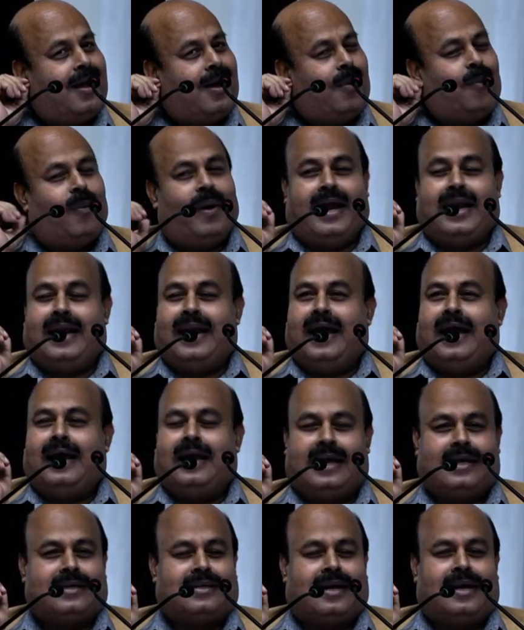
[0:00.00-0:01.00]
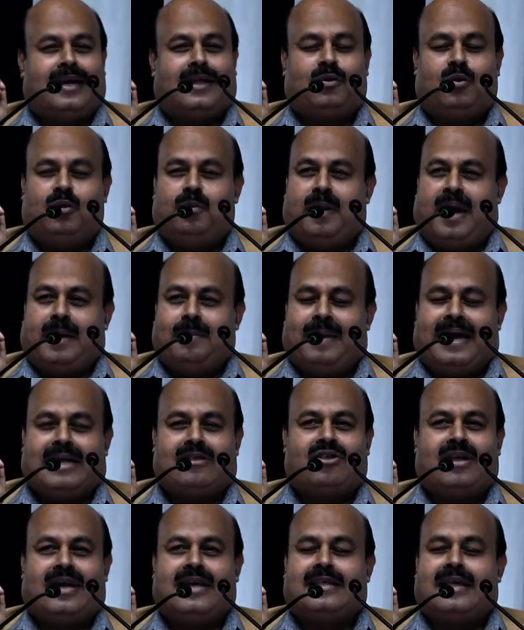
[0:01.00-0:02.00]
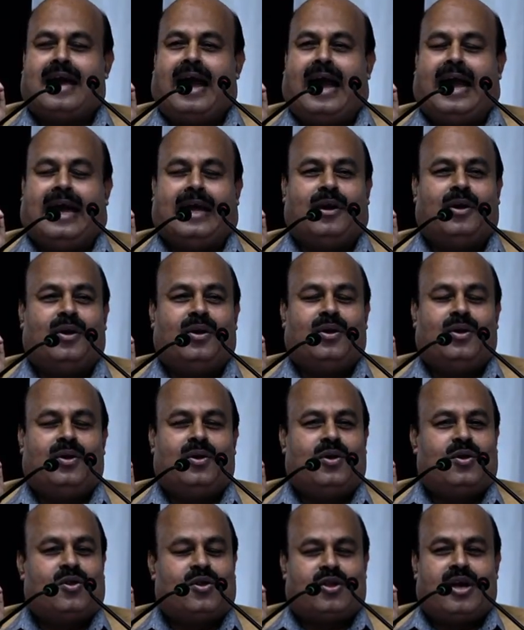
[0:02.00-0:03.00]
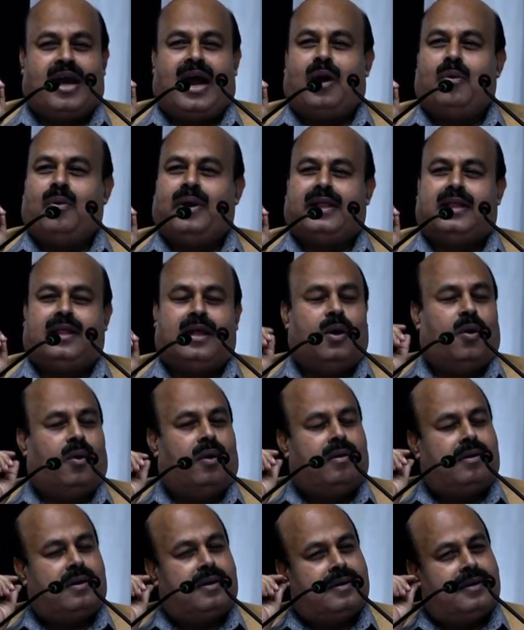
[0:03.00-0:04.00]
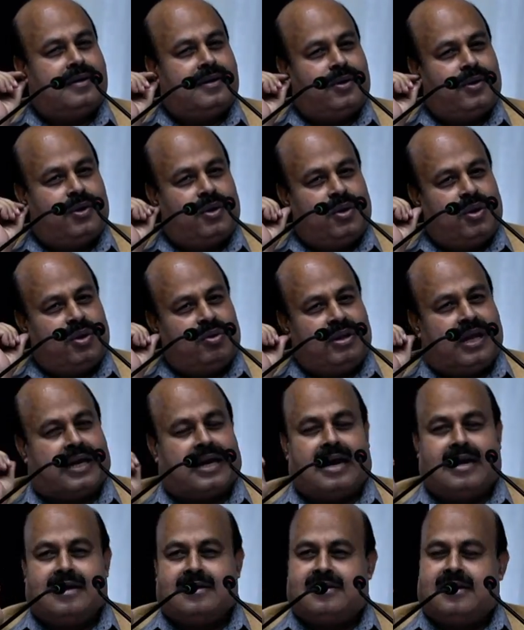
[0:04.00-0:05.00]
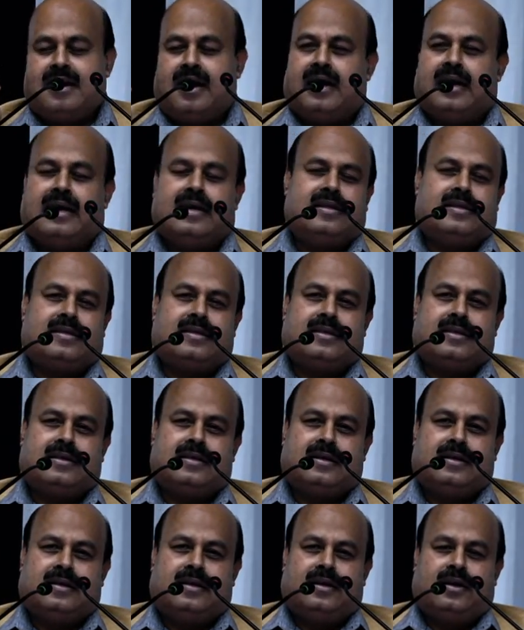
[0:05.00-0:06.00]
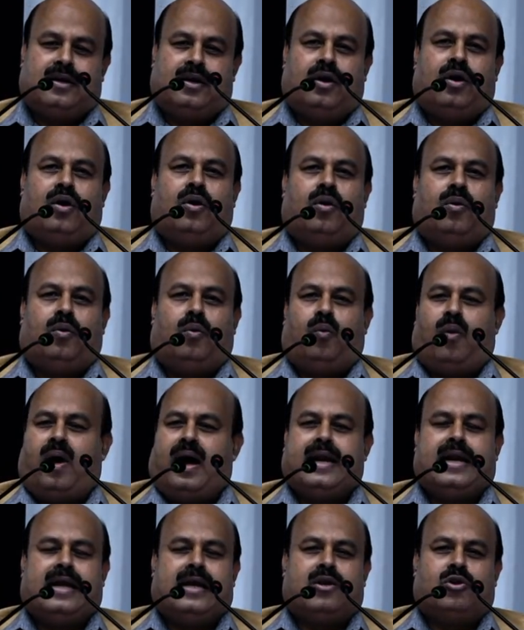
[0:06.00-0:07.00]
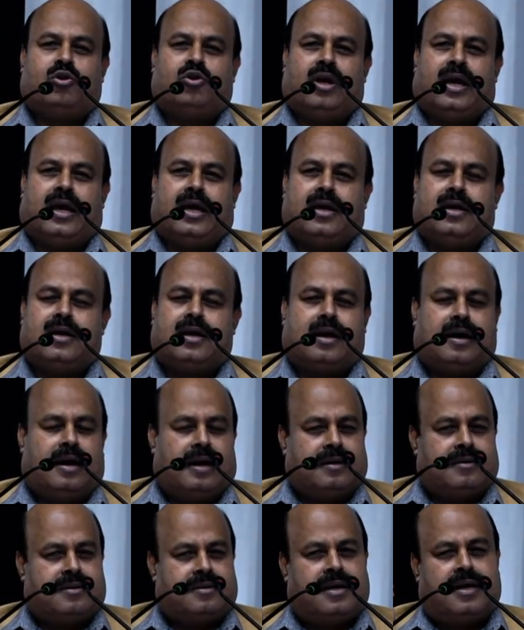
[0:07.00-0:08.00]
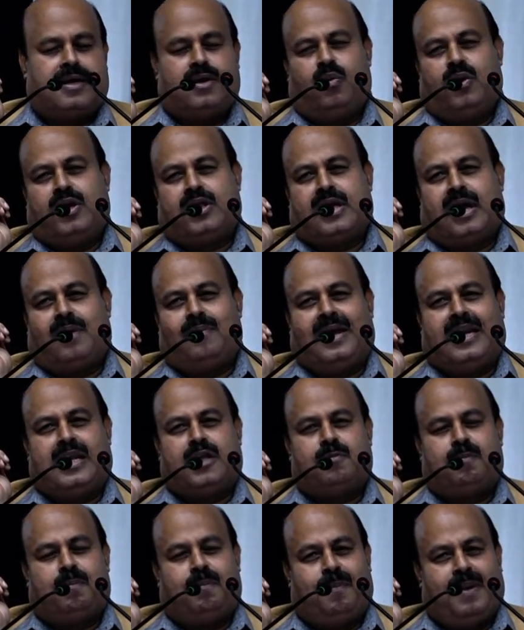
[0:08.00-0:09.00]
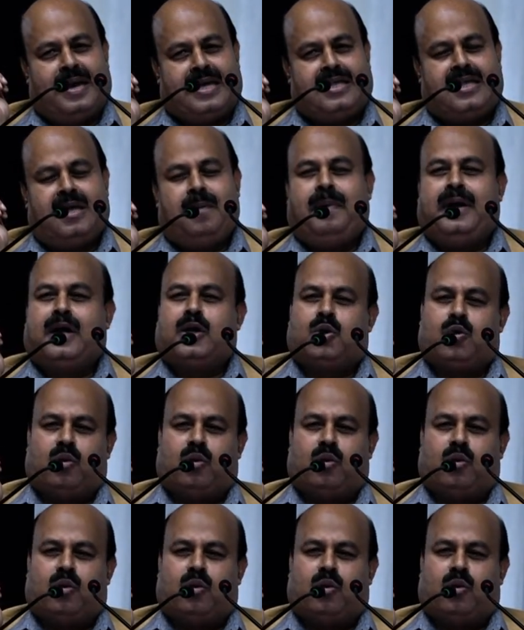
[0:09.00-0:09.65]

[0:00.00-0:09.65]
when yesterday through my message I shared with you the concerns. One is the concern which are very specific